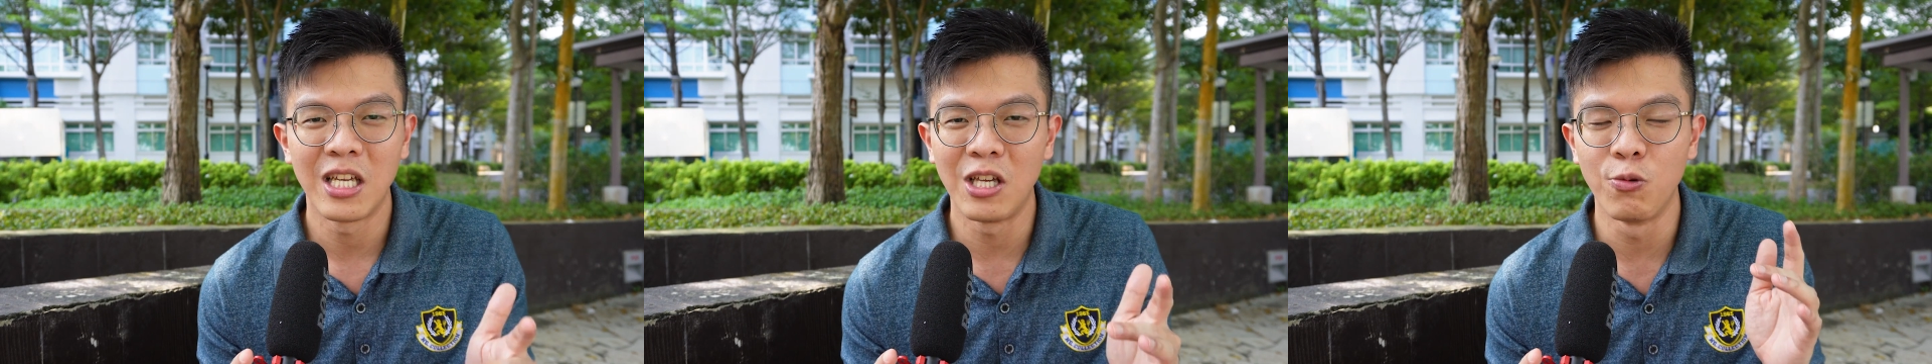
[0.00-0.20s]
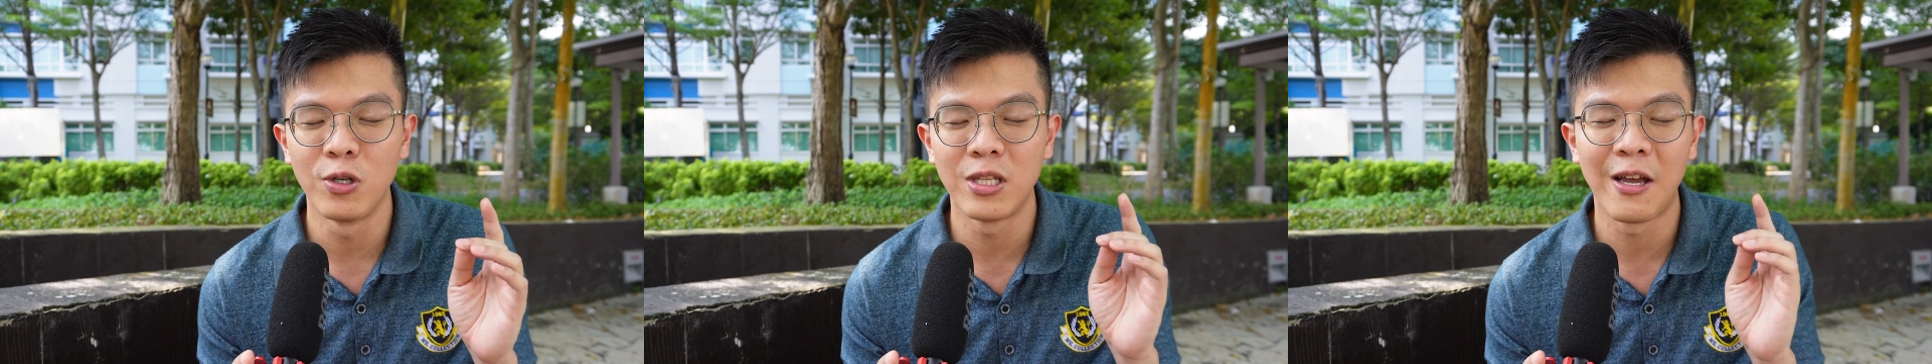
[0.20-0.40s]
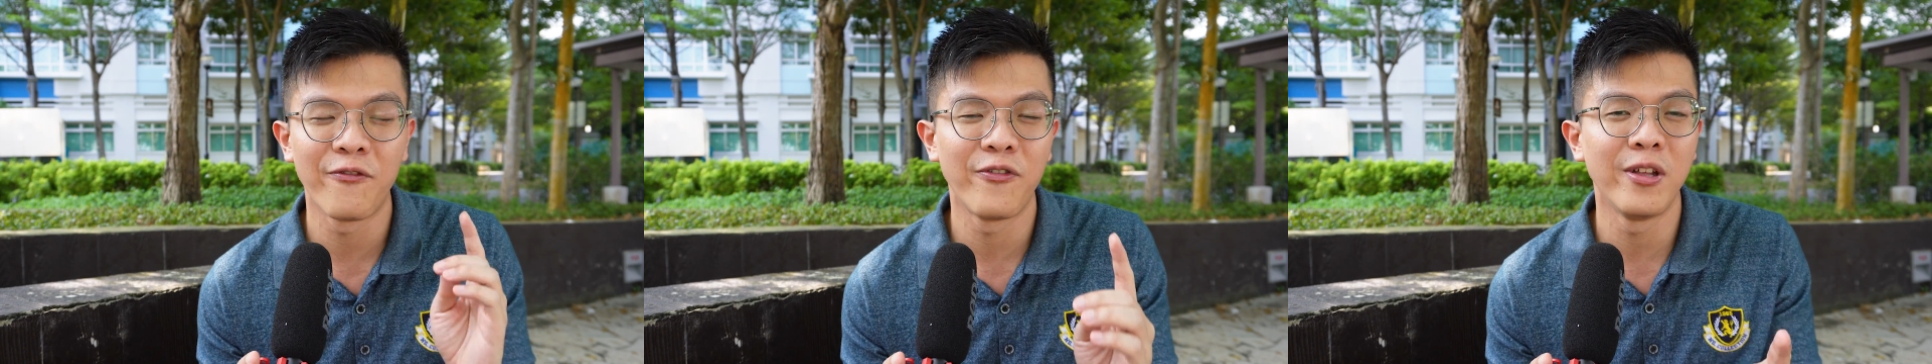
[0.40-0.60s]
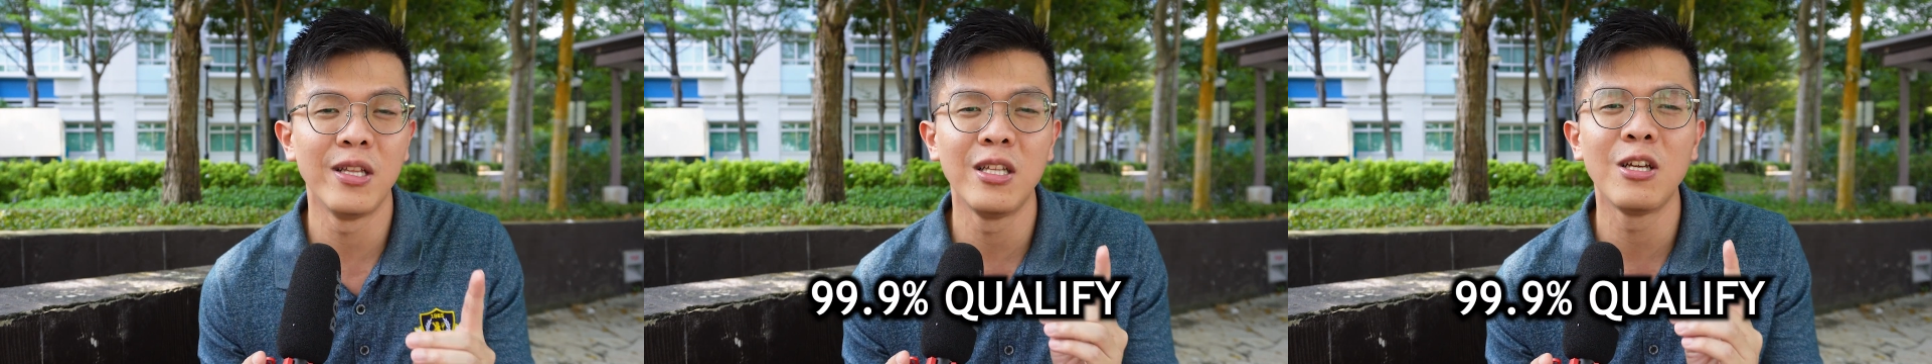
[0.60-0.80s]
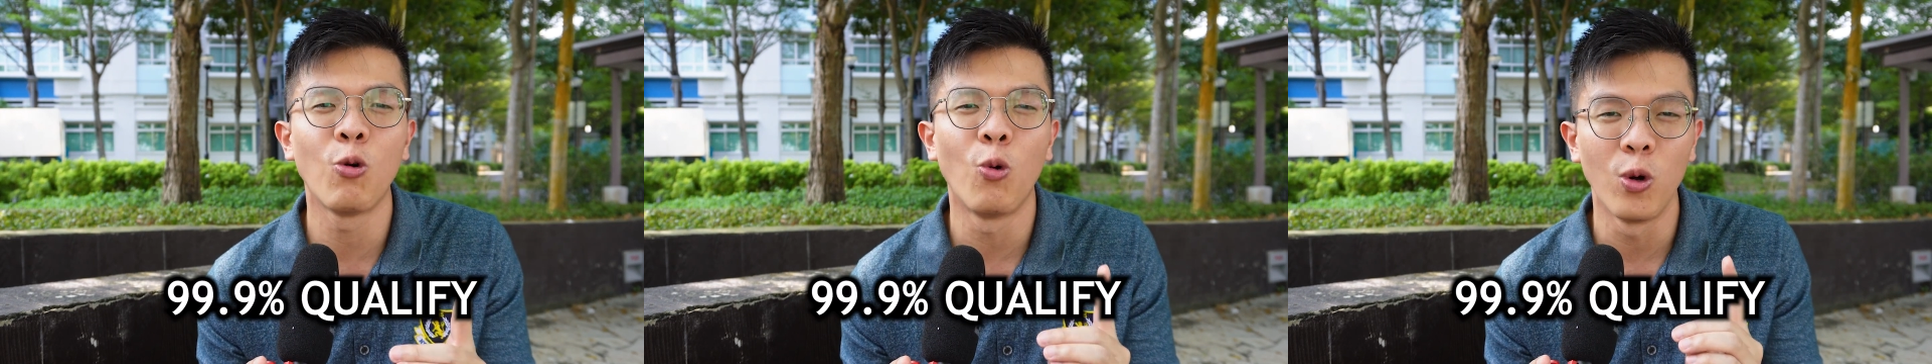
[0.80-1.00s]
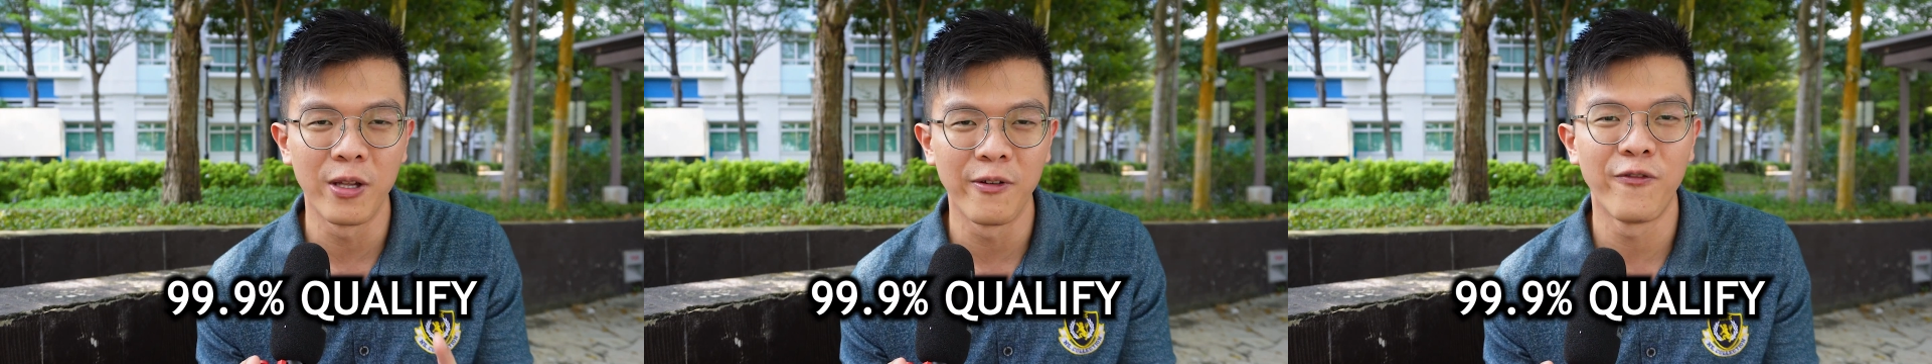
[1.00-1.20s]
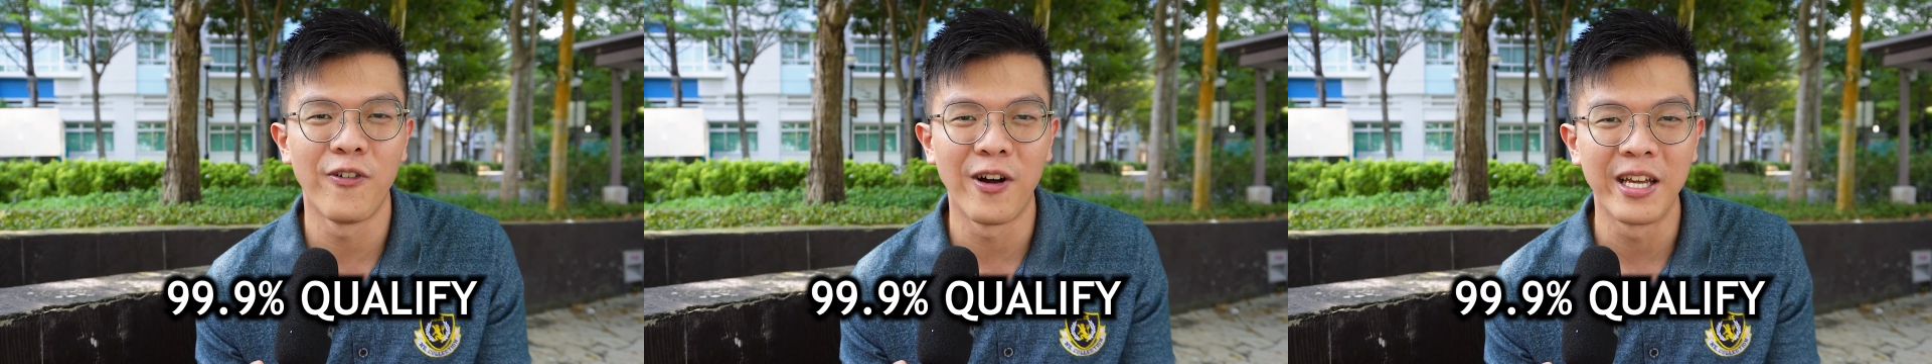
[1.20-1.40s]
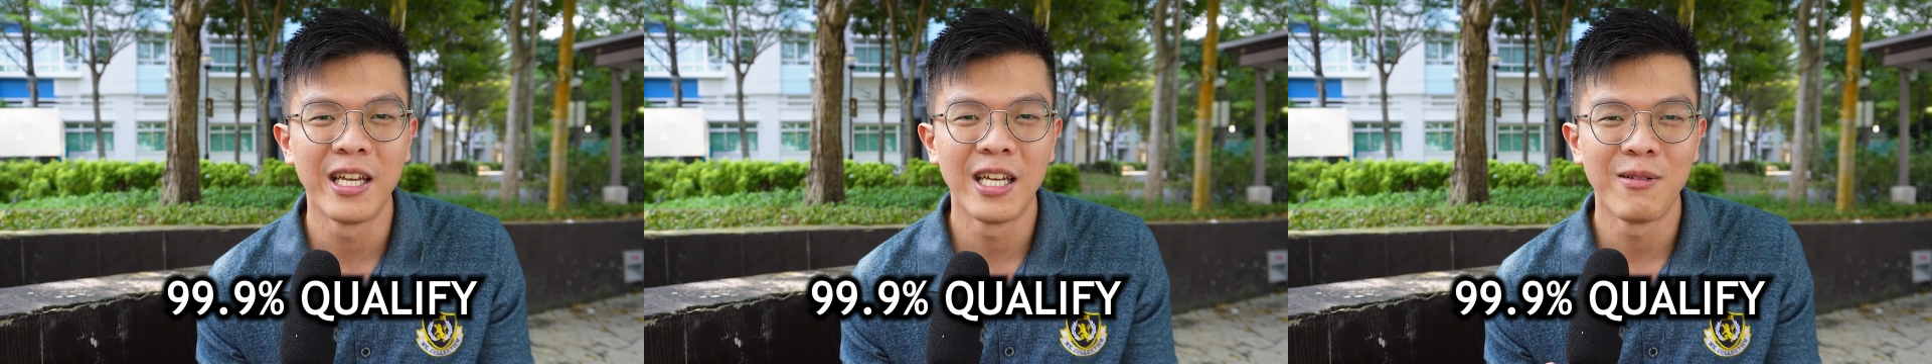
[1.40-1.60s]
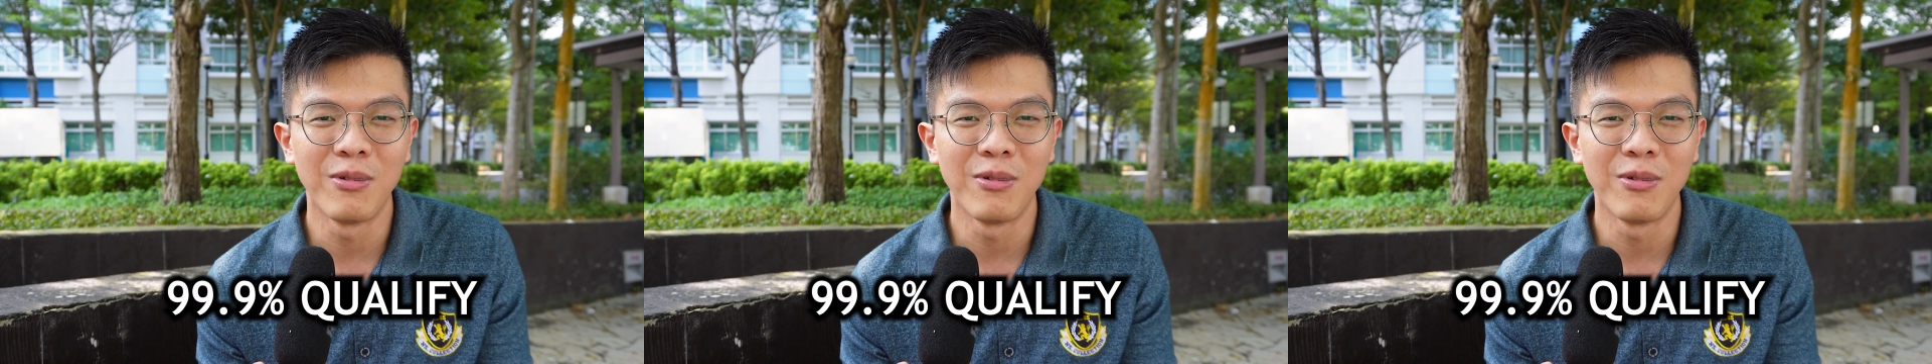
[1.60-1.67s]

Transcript: It will definitely qualify